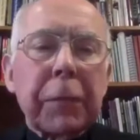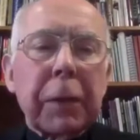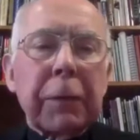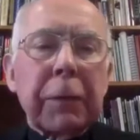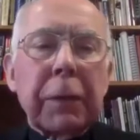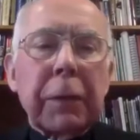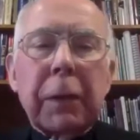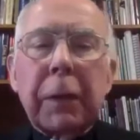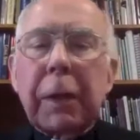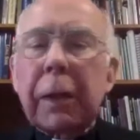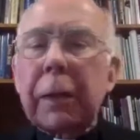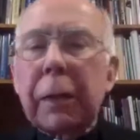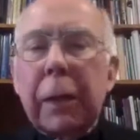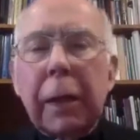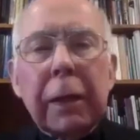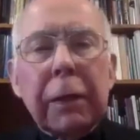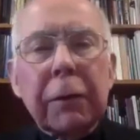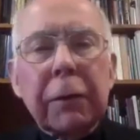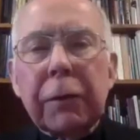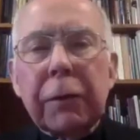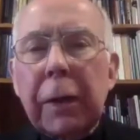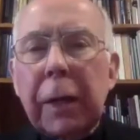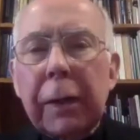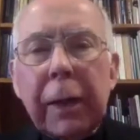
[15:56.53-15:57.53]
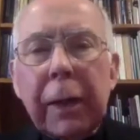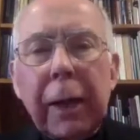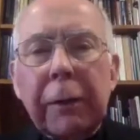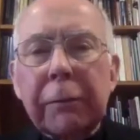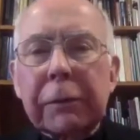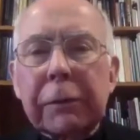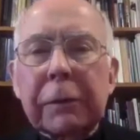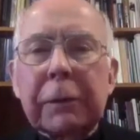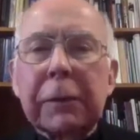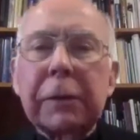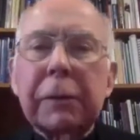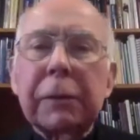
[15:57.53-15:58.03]
The athletic side,
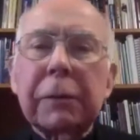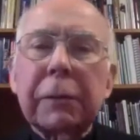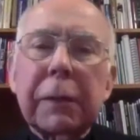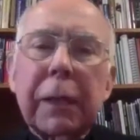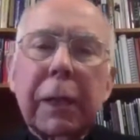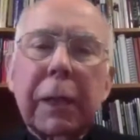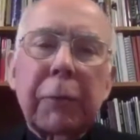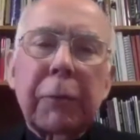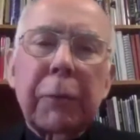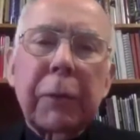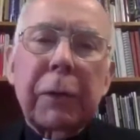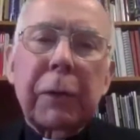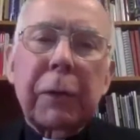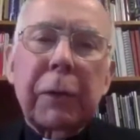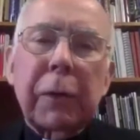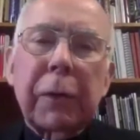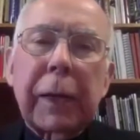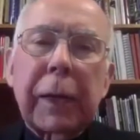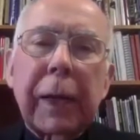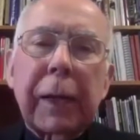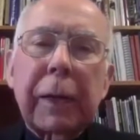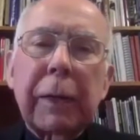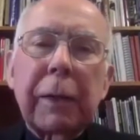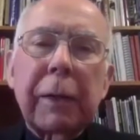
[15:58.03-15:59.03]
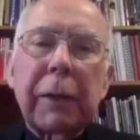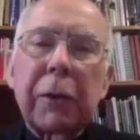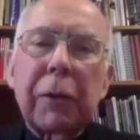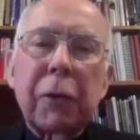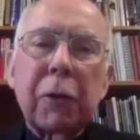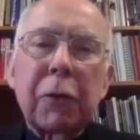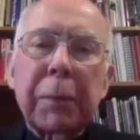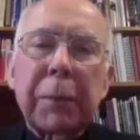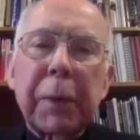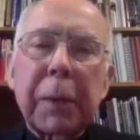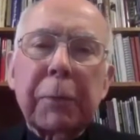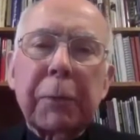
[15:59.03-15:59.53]
obviously, there's a lot written on that, and the
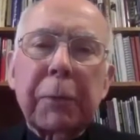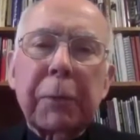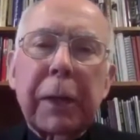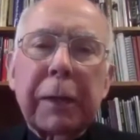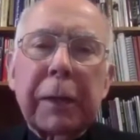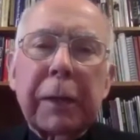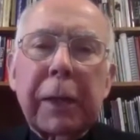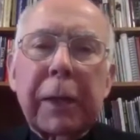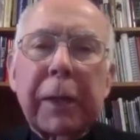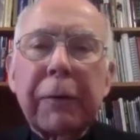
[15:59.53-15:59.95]
newspapers had that